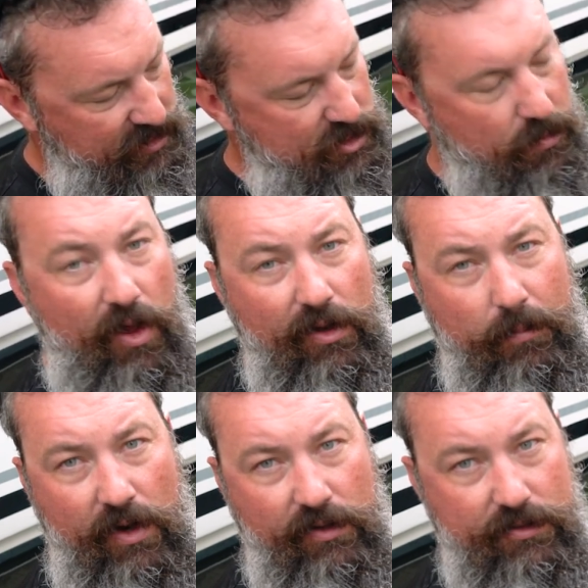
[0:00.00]
The smaller
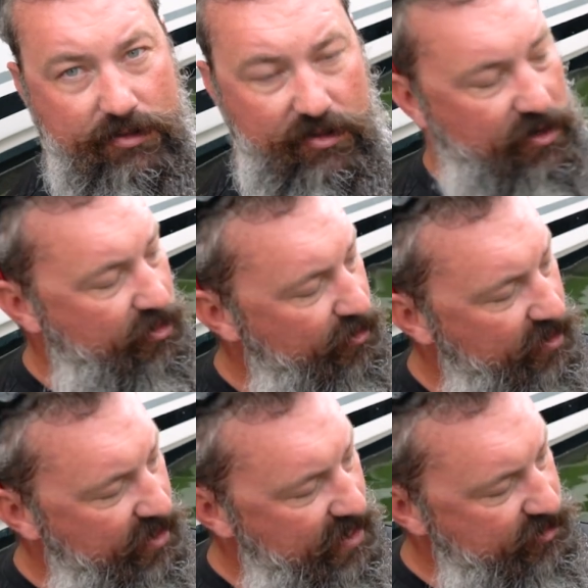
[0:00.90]
barnacles that are
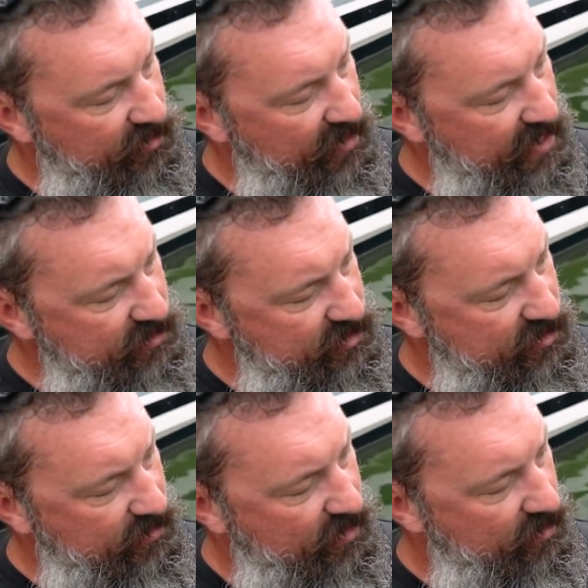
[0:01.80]
30 days or
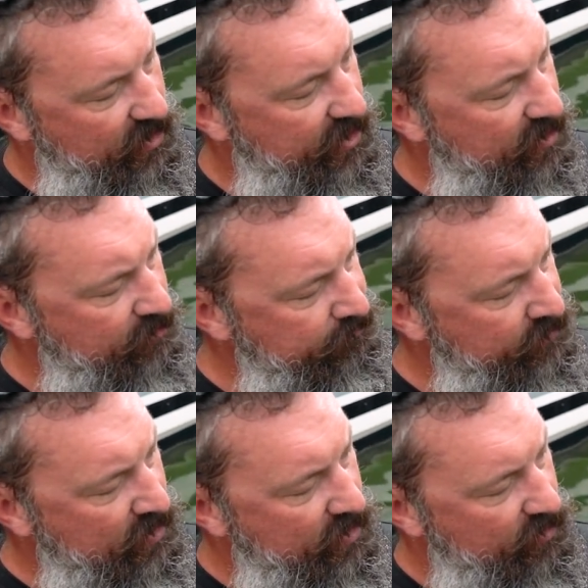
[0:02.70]
less are here.
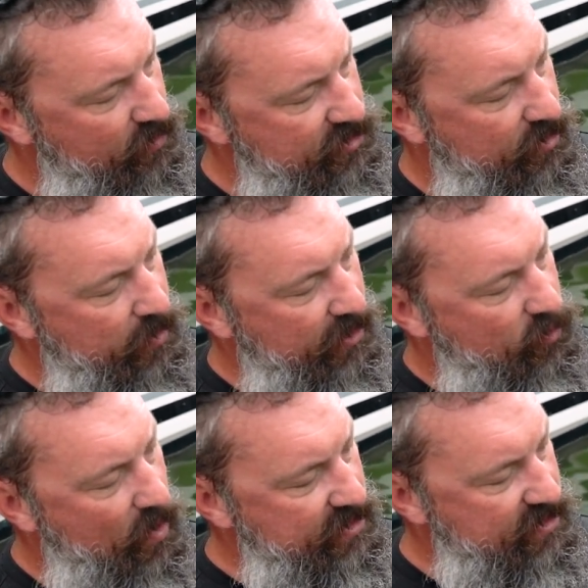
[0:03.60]
The ones that are
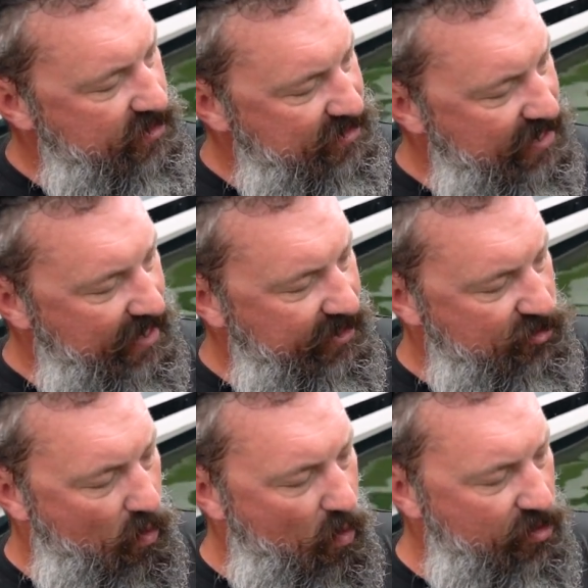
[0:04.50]
about twice the
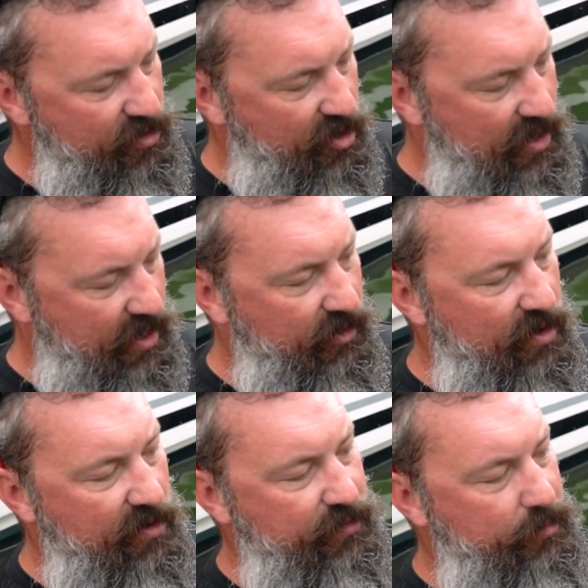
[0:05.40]
size or that are
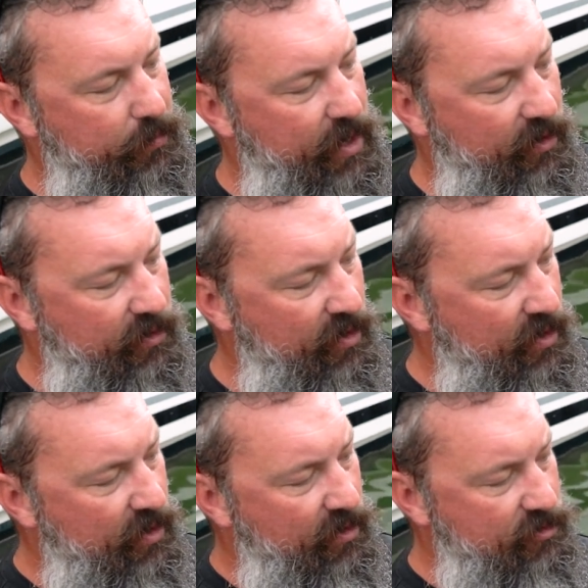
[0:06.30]
higher off the propeller,
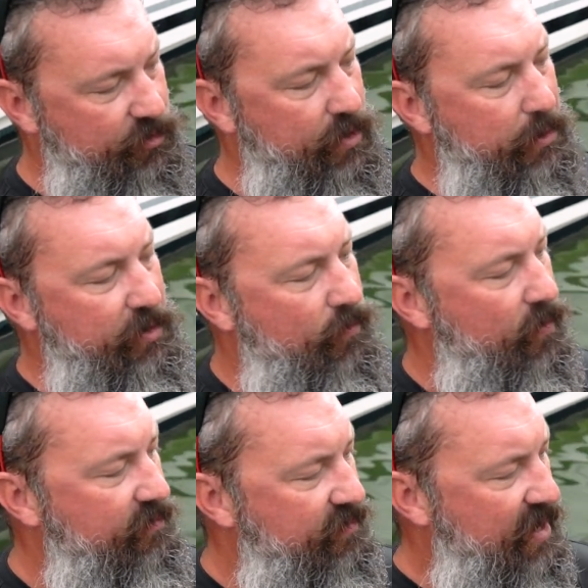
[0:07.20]
those are probably
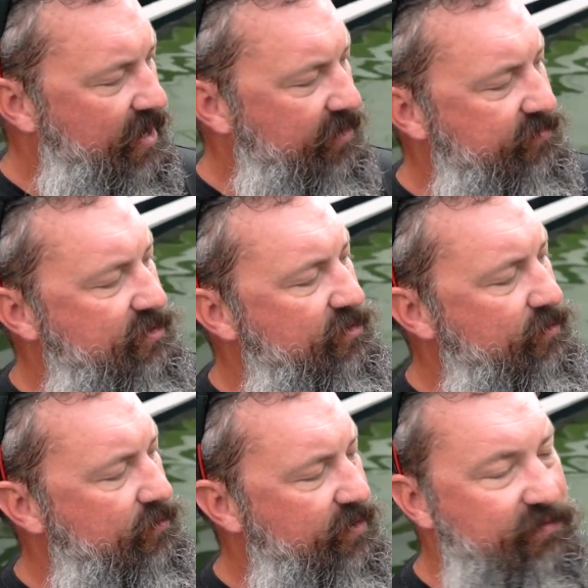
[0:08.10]
45
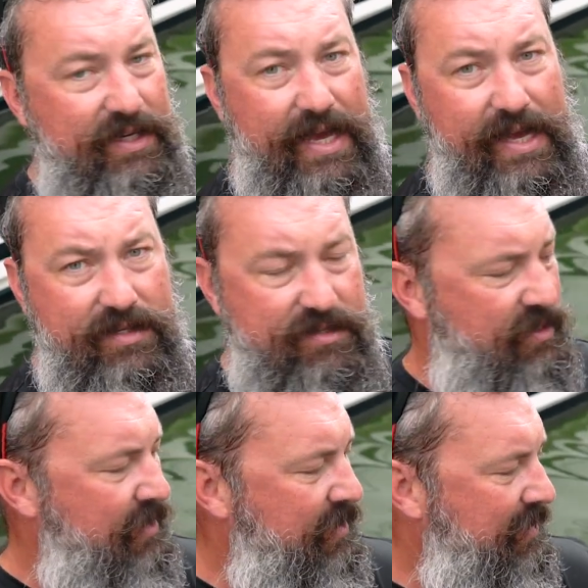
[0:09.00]
to 50 days.
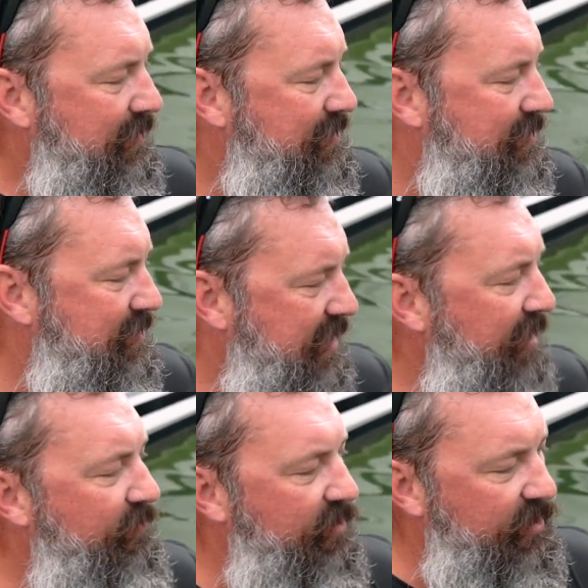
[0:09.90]
This is
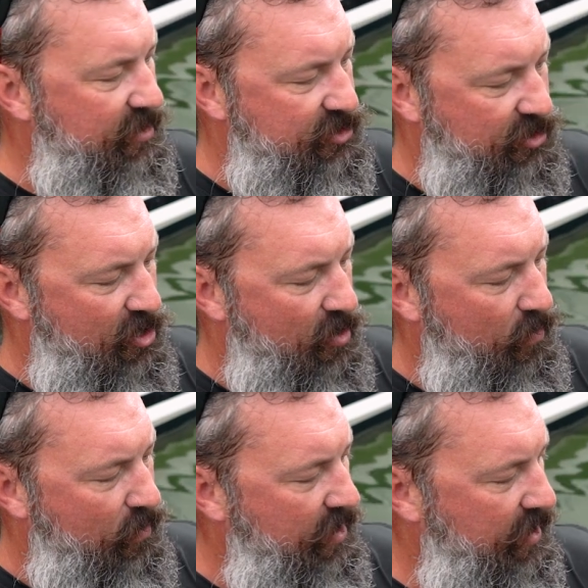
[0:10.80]
definitely going to
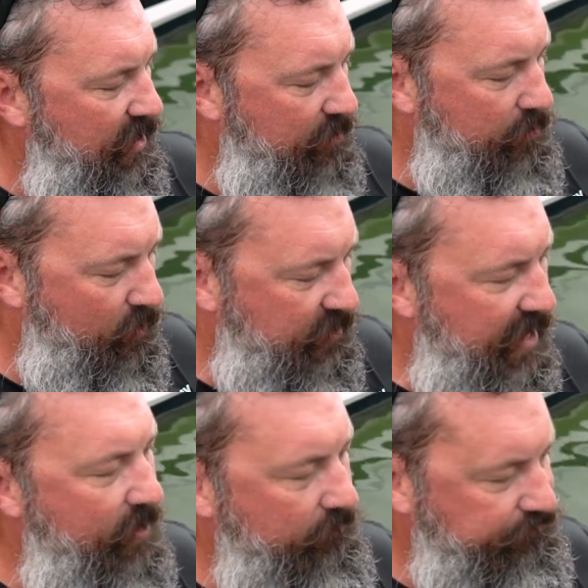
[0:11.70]
slow a boat
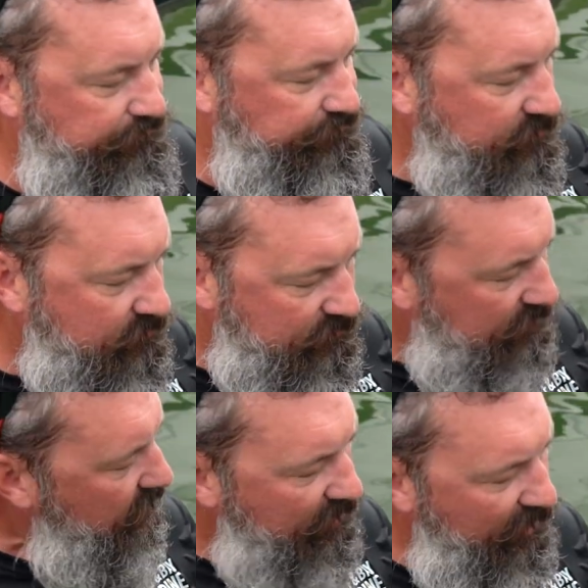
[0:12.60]
down.
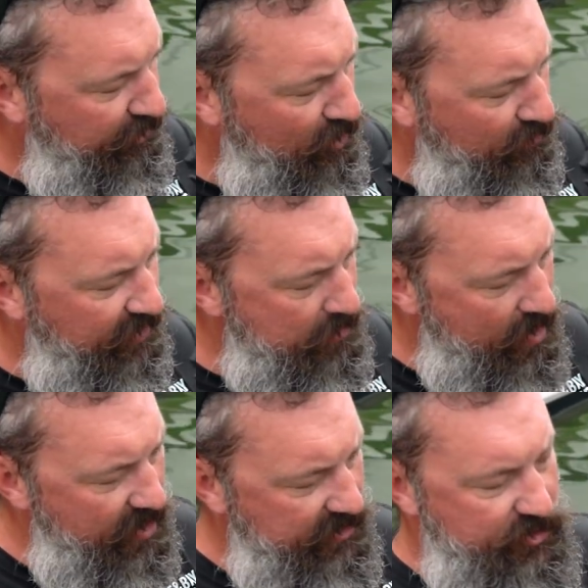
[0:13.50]
You don't need
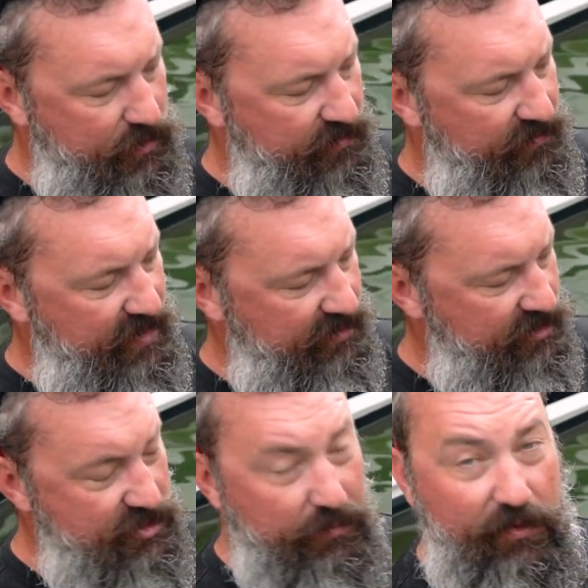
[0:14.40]
much to affect
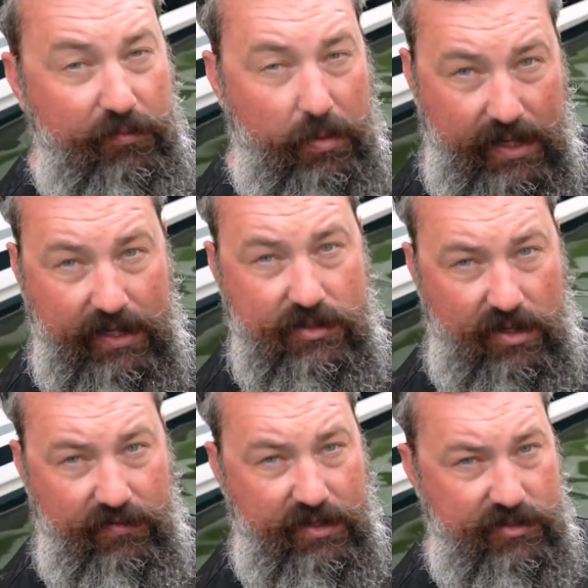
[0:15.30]
the smooth planing
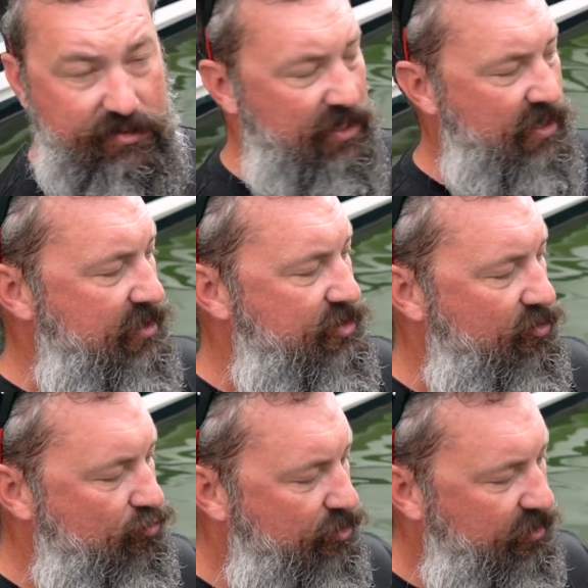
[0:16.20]
surface
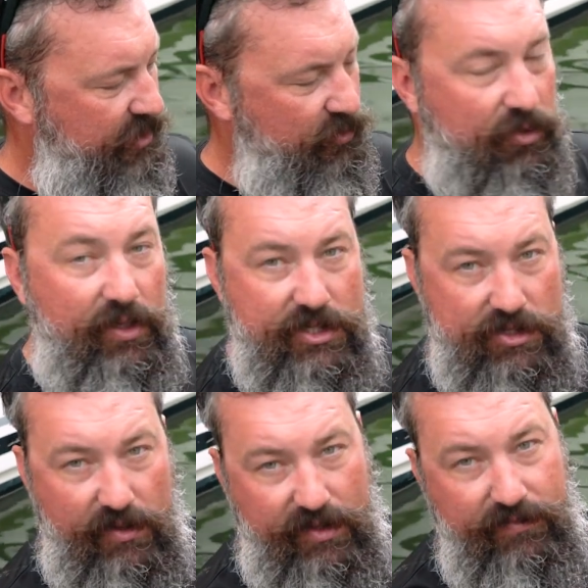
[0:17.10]
to really
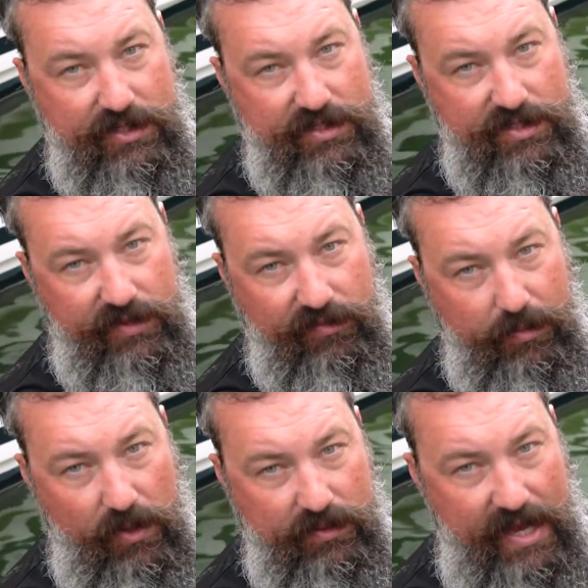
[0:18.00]
slow the efficiency of a
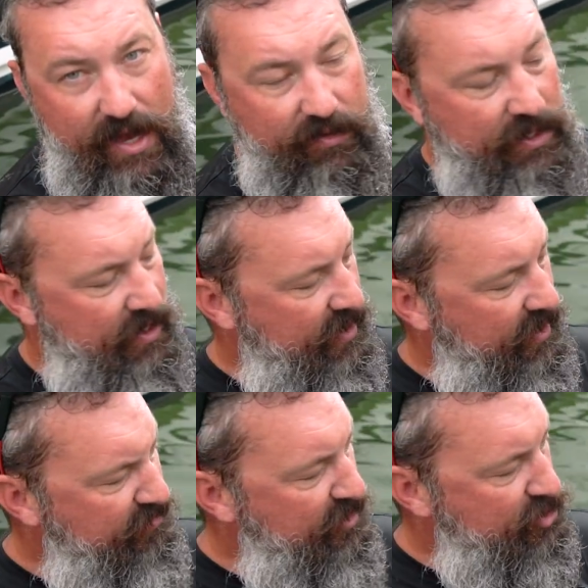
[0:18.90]
boat down.
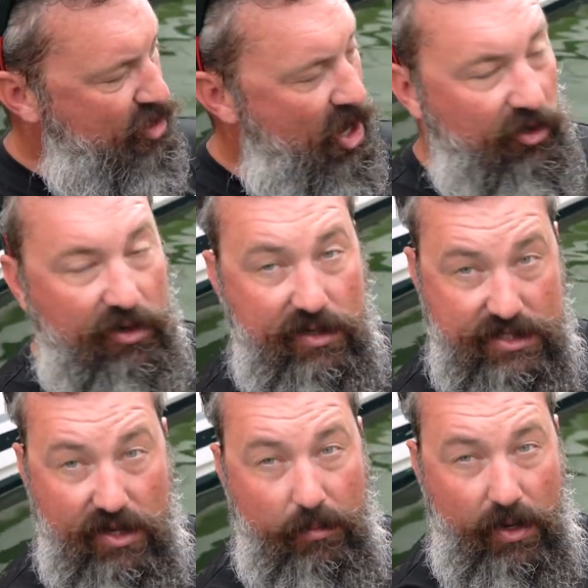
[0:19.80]
Even a trawler or a
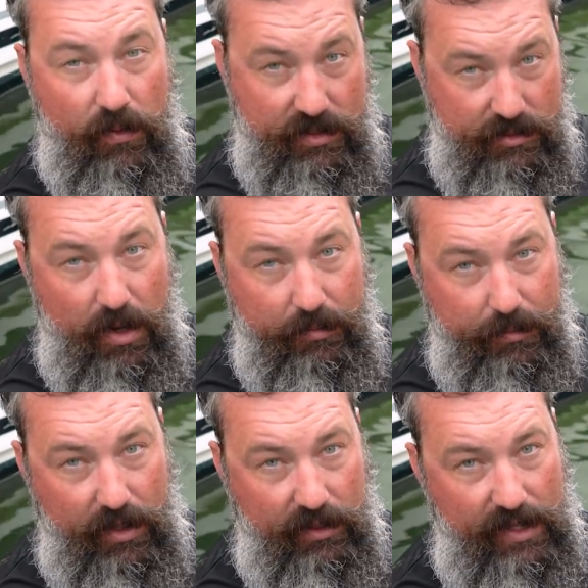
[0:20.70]
sailboat with a small
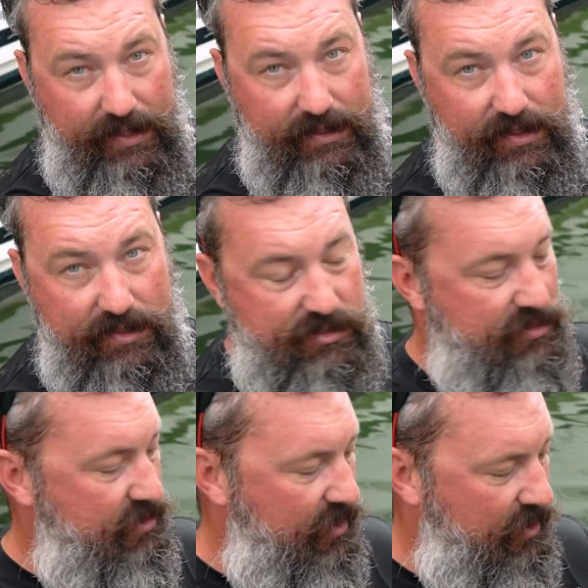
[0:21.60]
propeller like
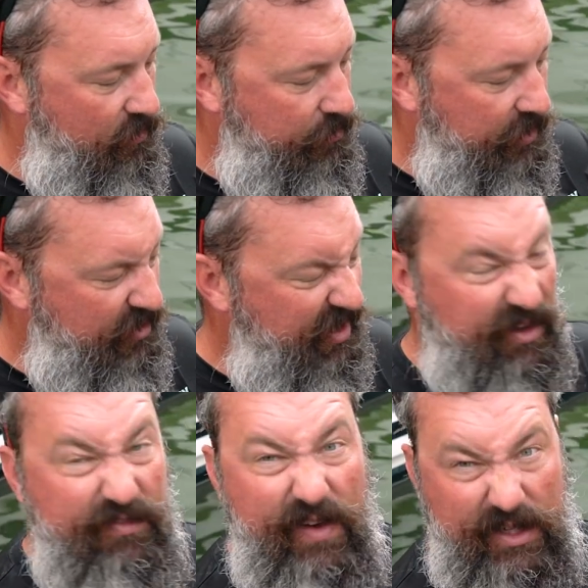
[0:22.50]
this will be
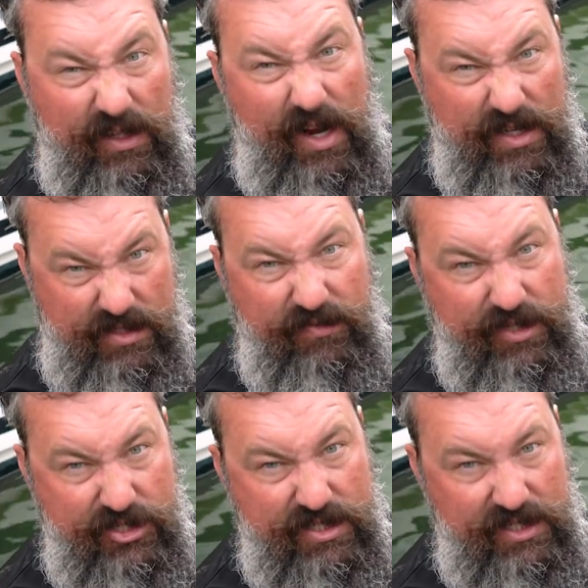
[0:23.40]
greatly affected on its
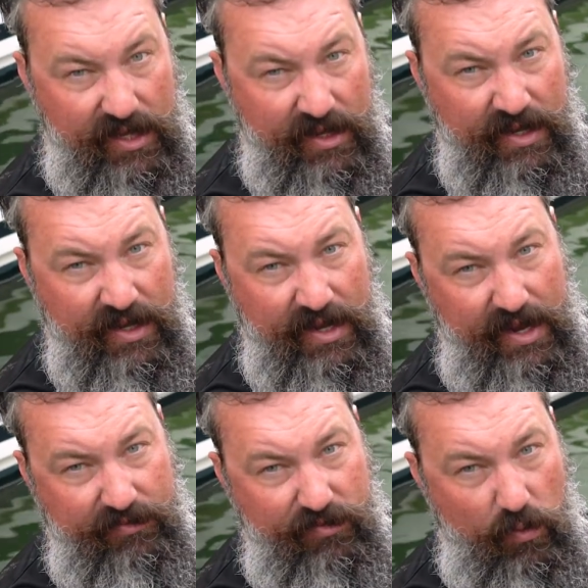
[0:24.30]
efficiency
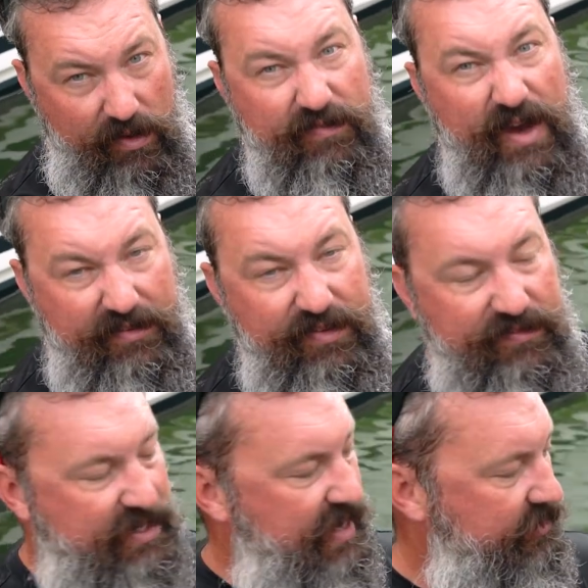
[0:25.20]
after
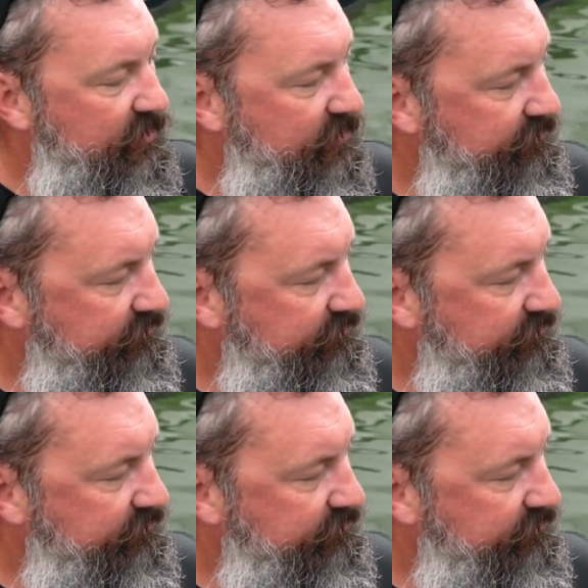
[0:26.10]
45-50 days.